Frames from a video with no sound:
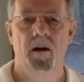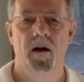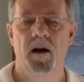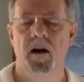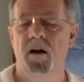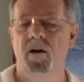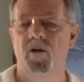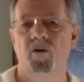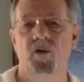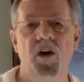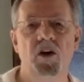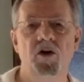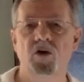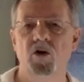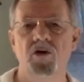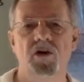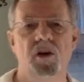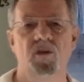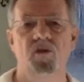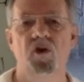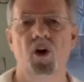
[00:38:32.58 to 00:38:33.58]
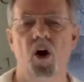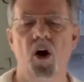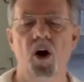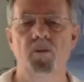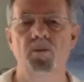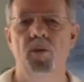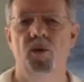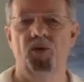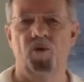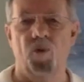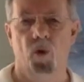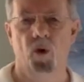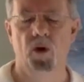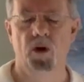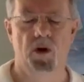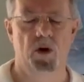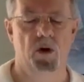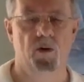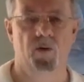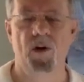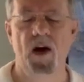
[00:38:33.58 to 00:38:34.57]
Individuals have gone before
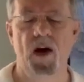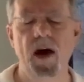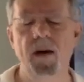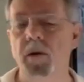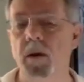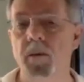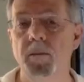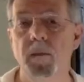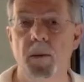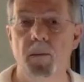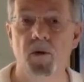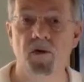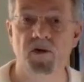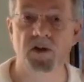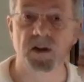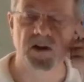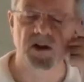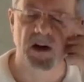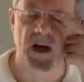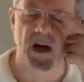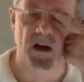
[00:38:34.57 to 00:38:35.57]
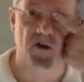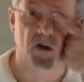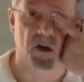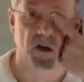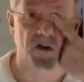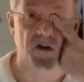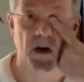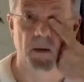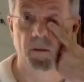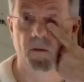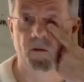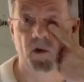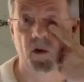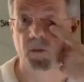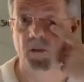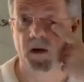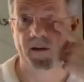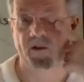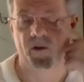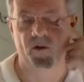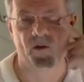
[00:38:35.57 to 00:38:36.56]
you, family members, etc. Some of
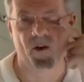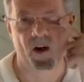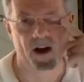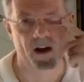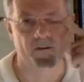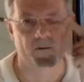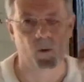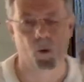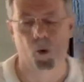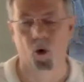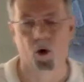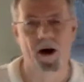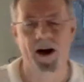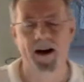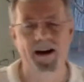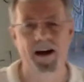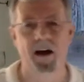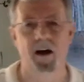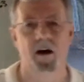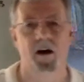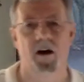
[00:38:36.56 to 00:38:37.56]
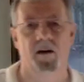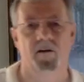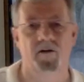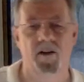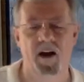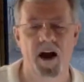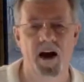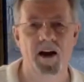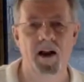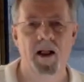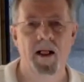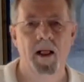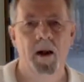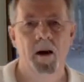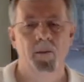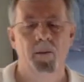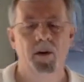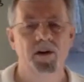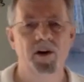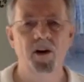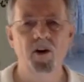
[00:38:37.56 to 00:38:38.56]
whom never fought a war. I get all of that.
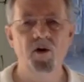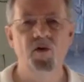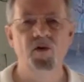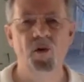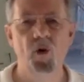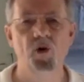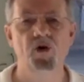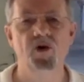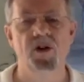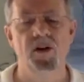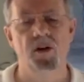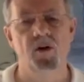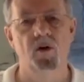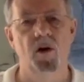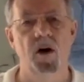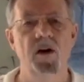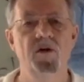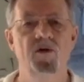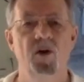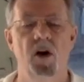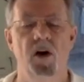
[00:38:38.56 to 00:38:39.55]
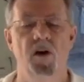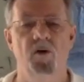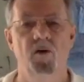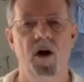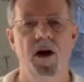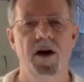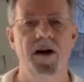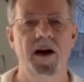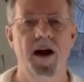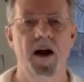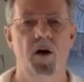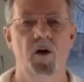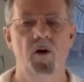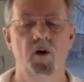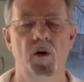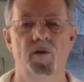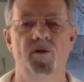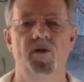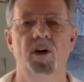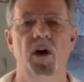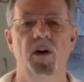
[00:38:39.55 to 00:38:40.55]
But there's folks in the graveyard right now
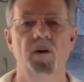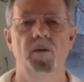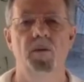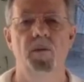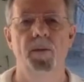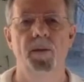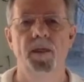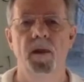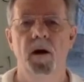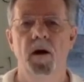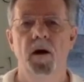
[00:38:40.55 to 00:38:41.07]
who have done